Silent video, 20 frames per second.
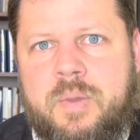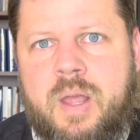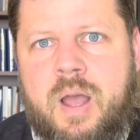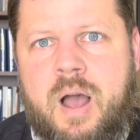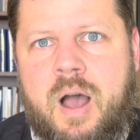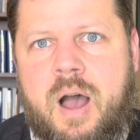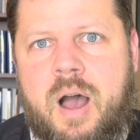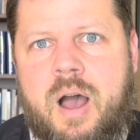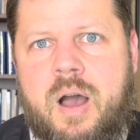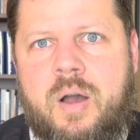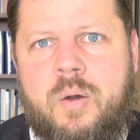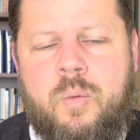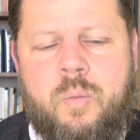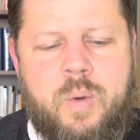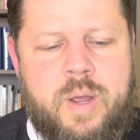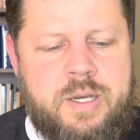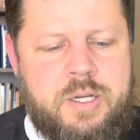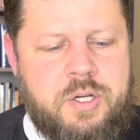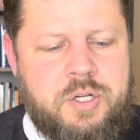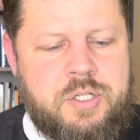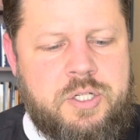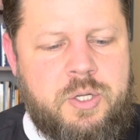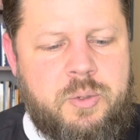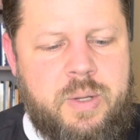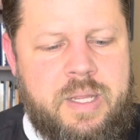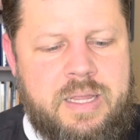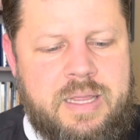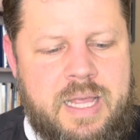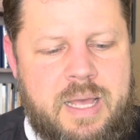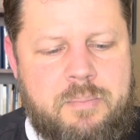uh, when you're
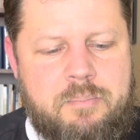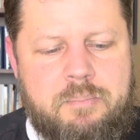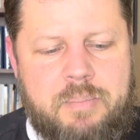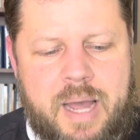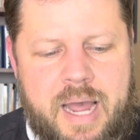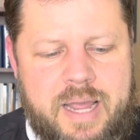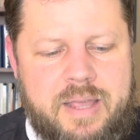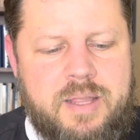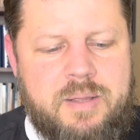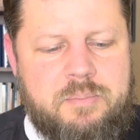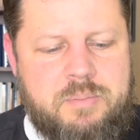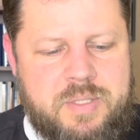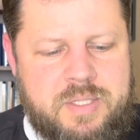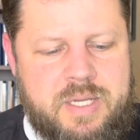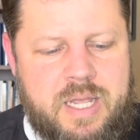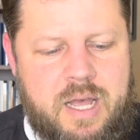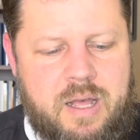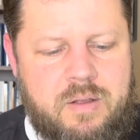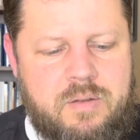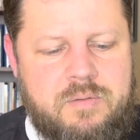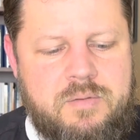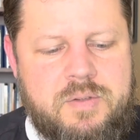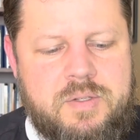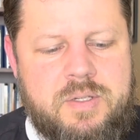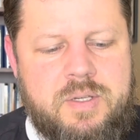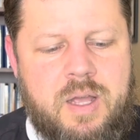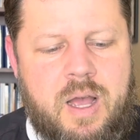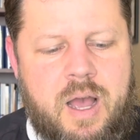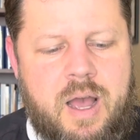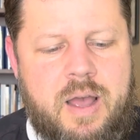doing them by
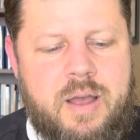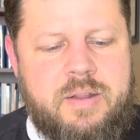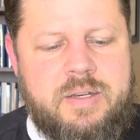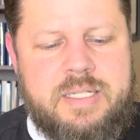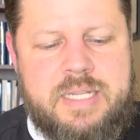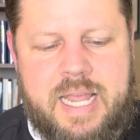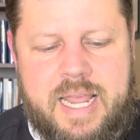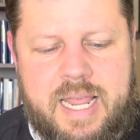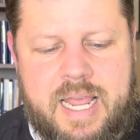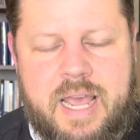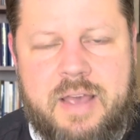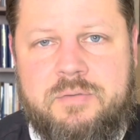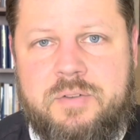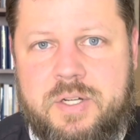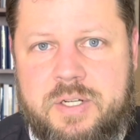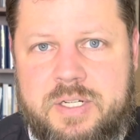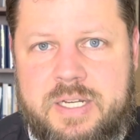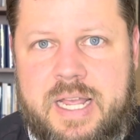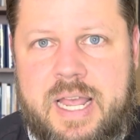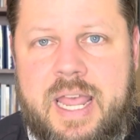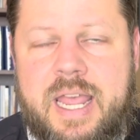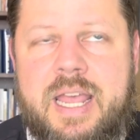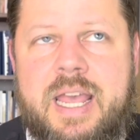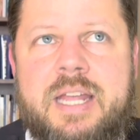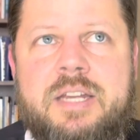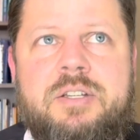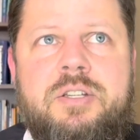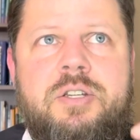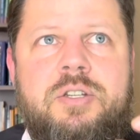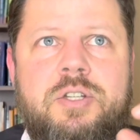themselves uh, day after day.
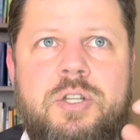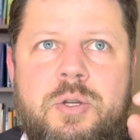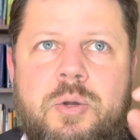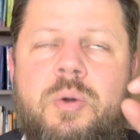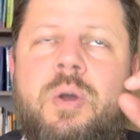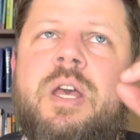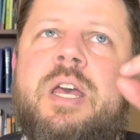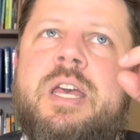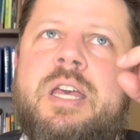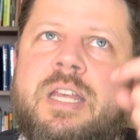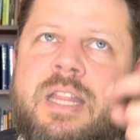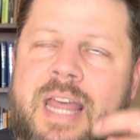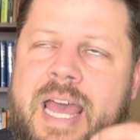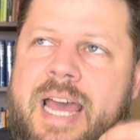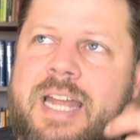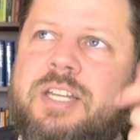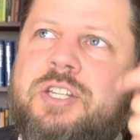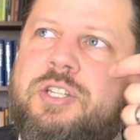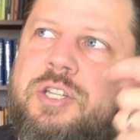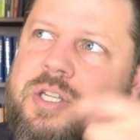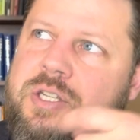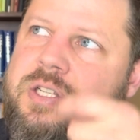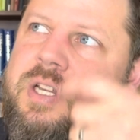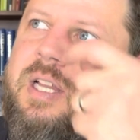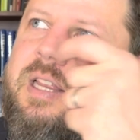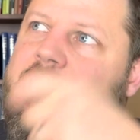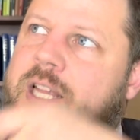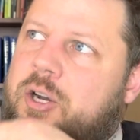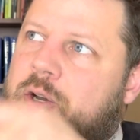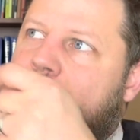And to do that just a
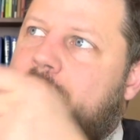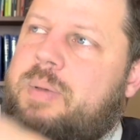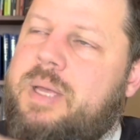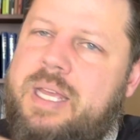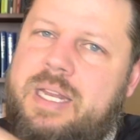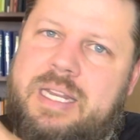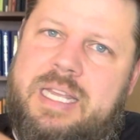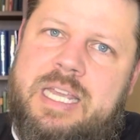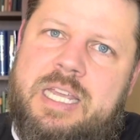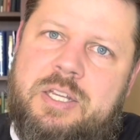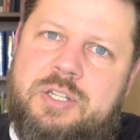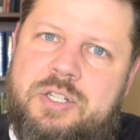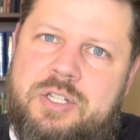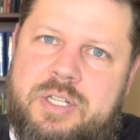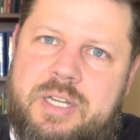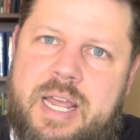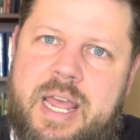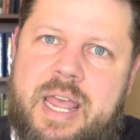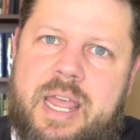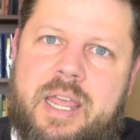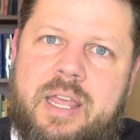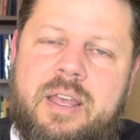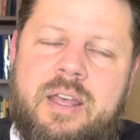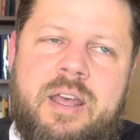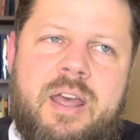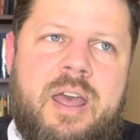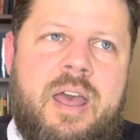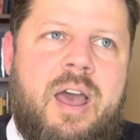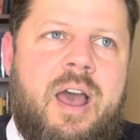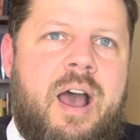little bit each day,
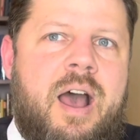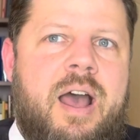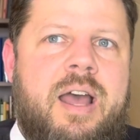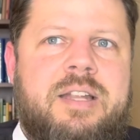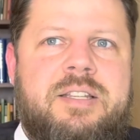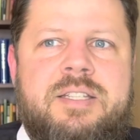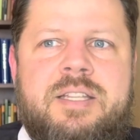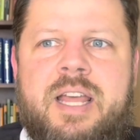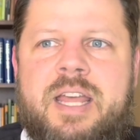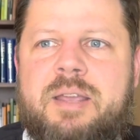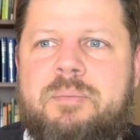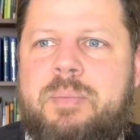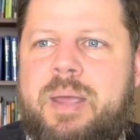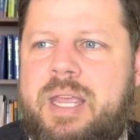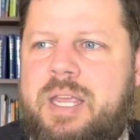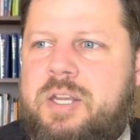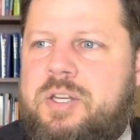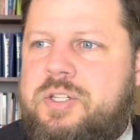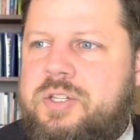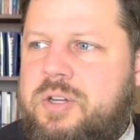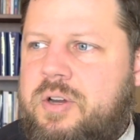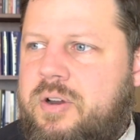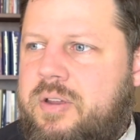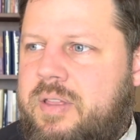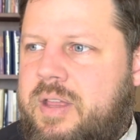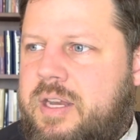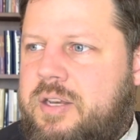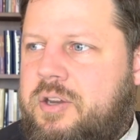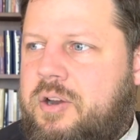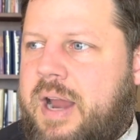uh, it's like making sure
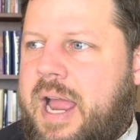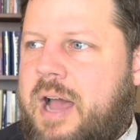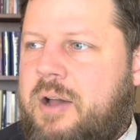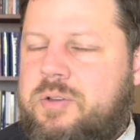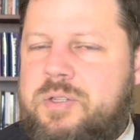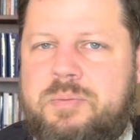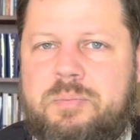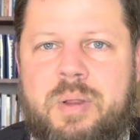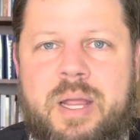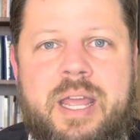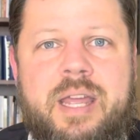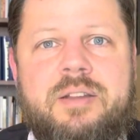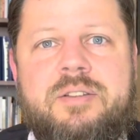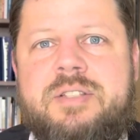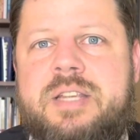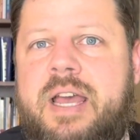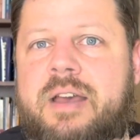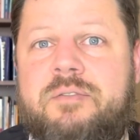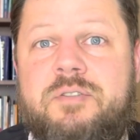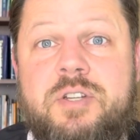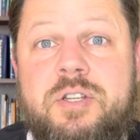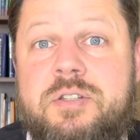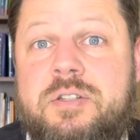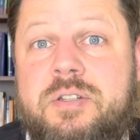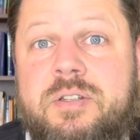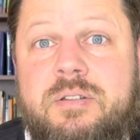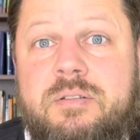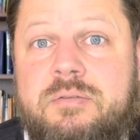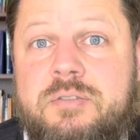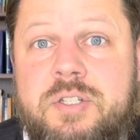that your house plants have just,
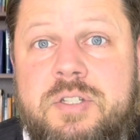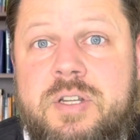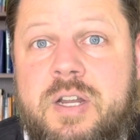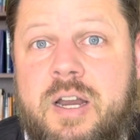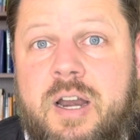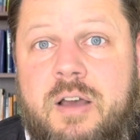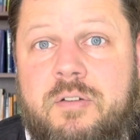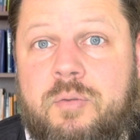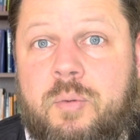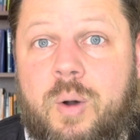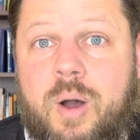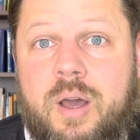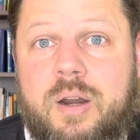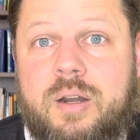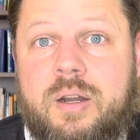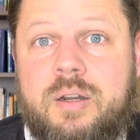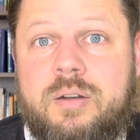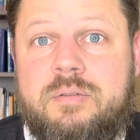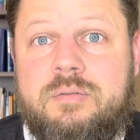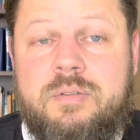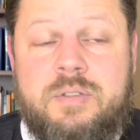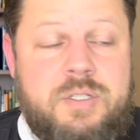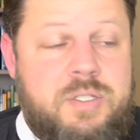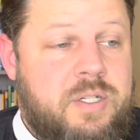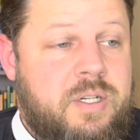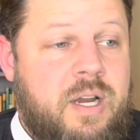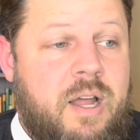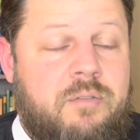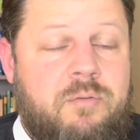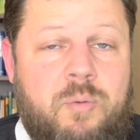just enough water, just
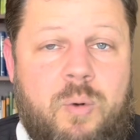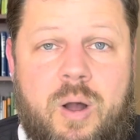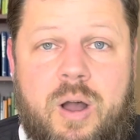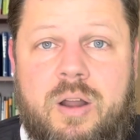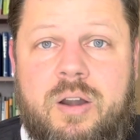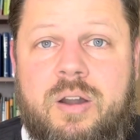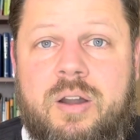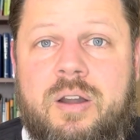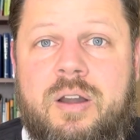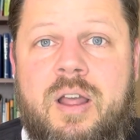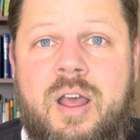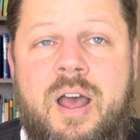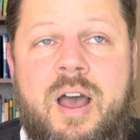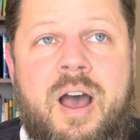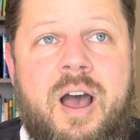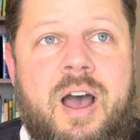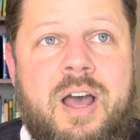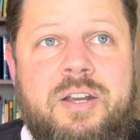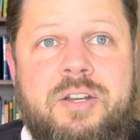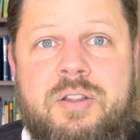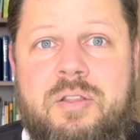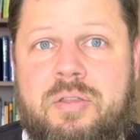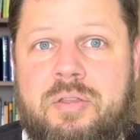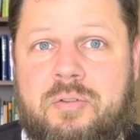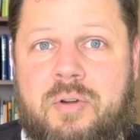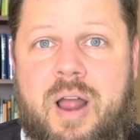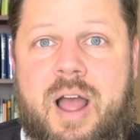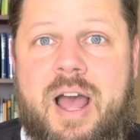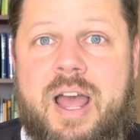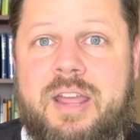enough water uh, to
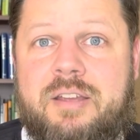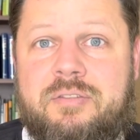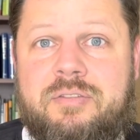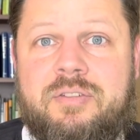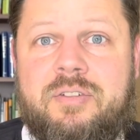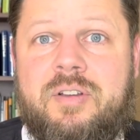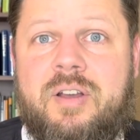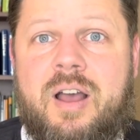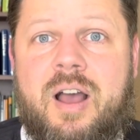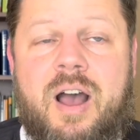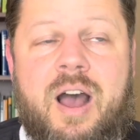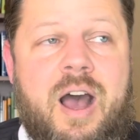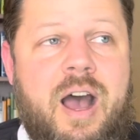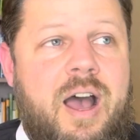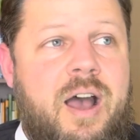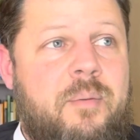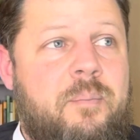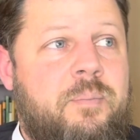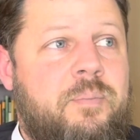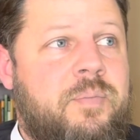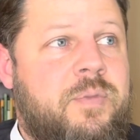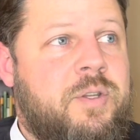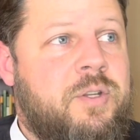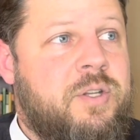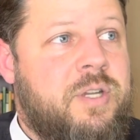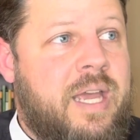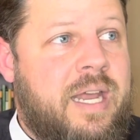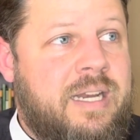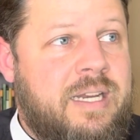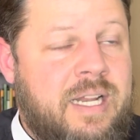thrive. Um, you're
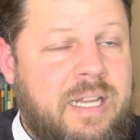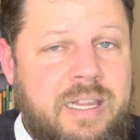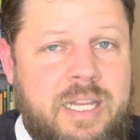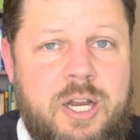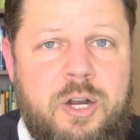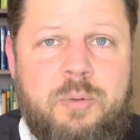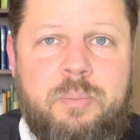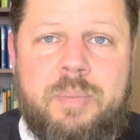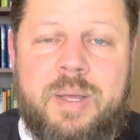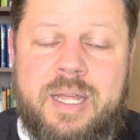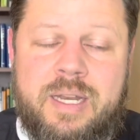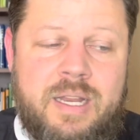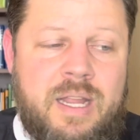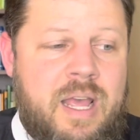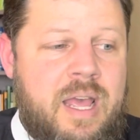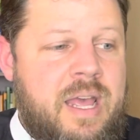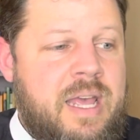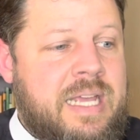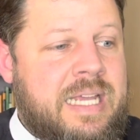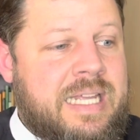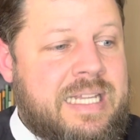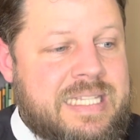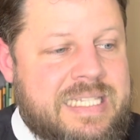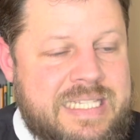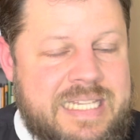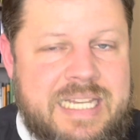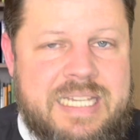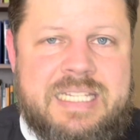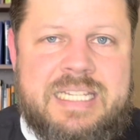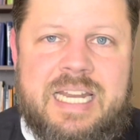getting a little bit
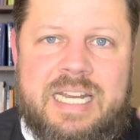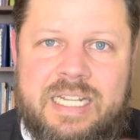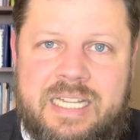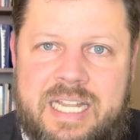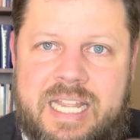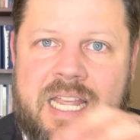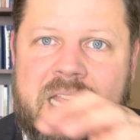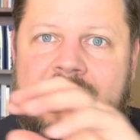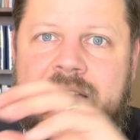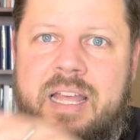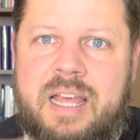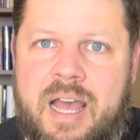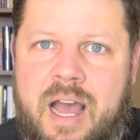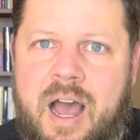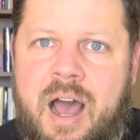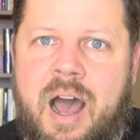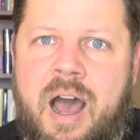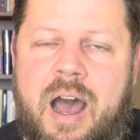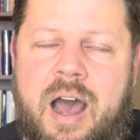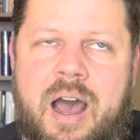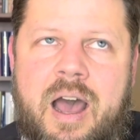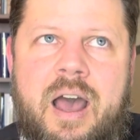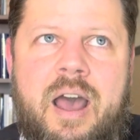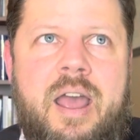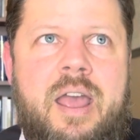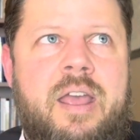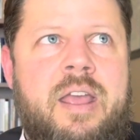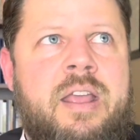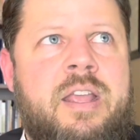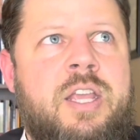consistently, uh,
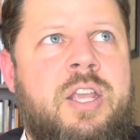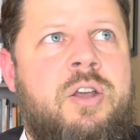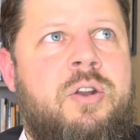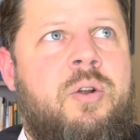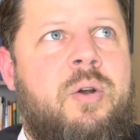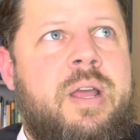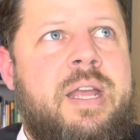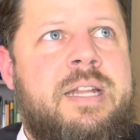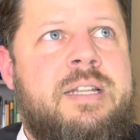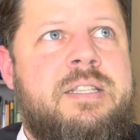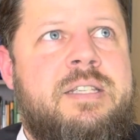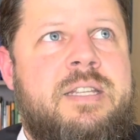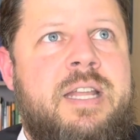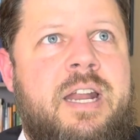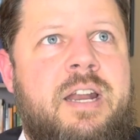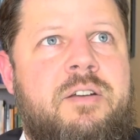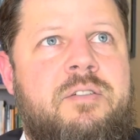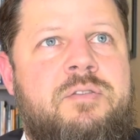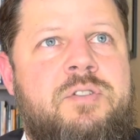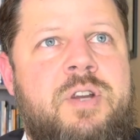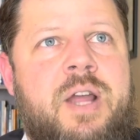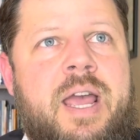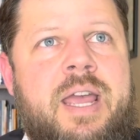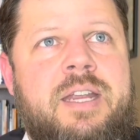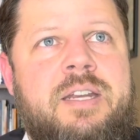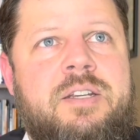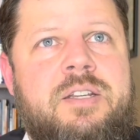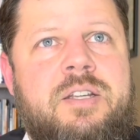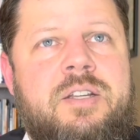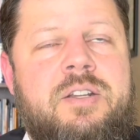you know, instead of
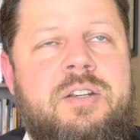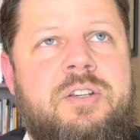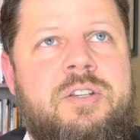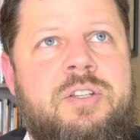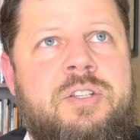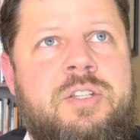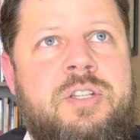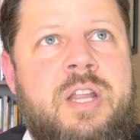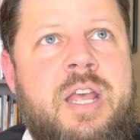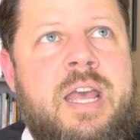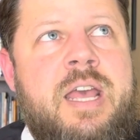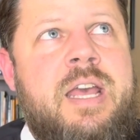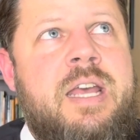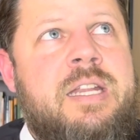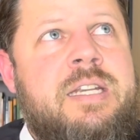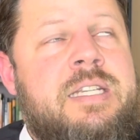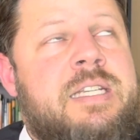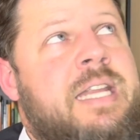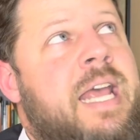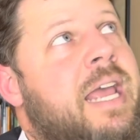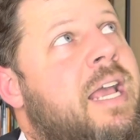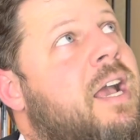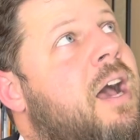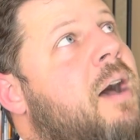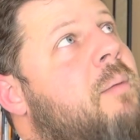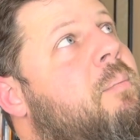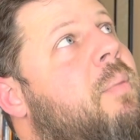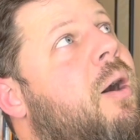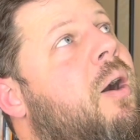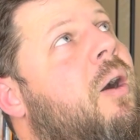trying to take
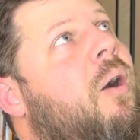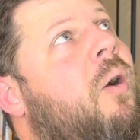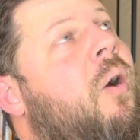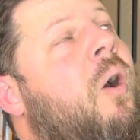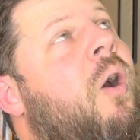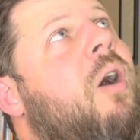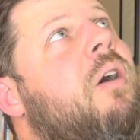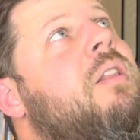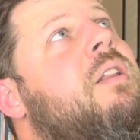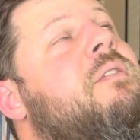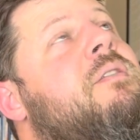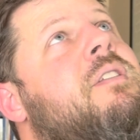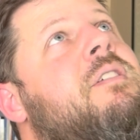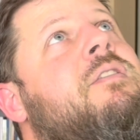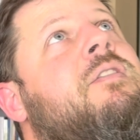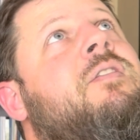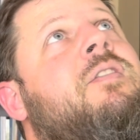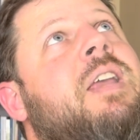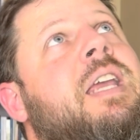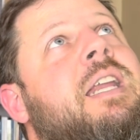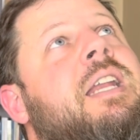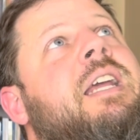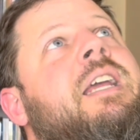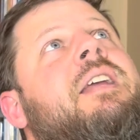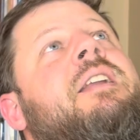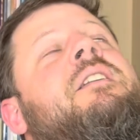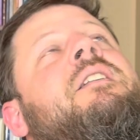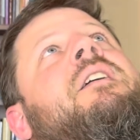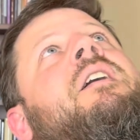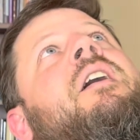up all of the
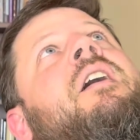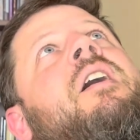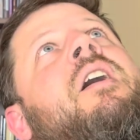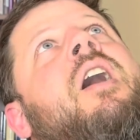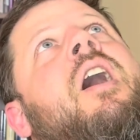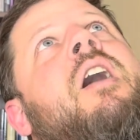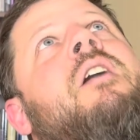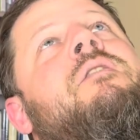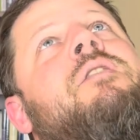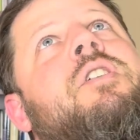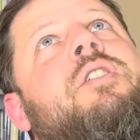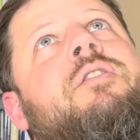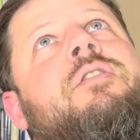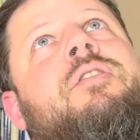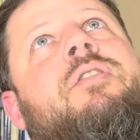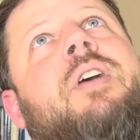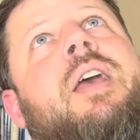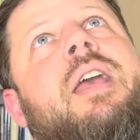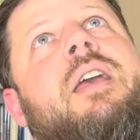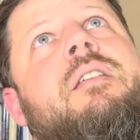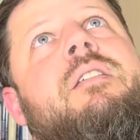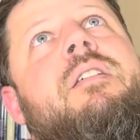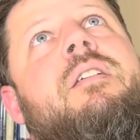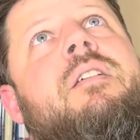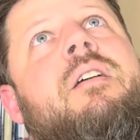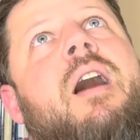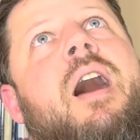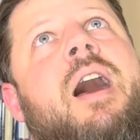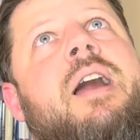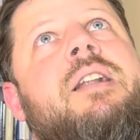feeding of your faith
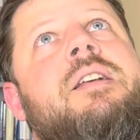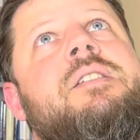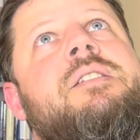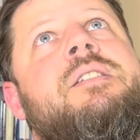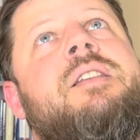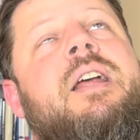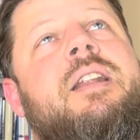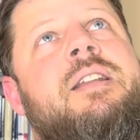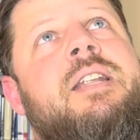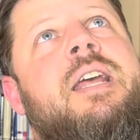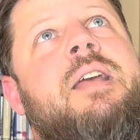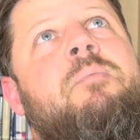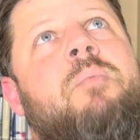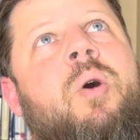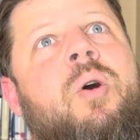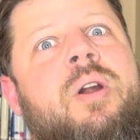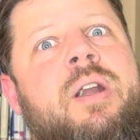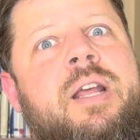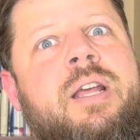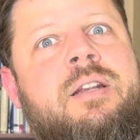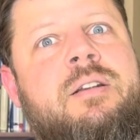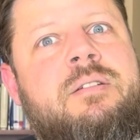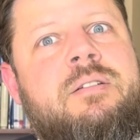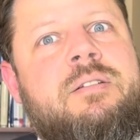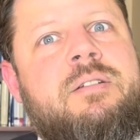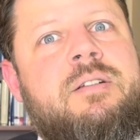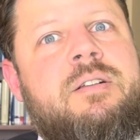on a Sunday morning,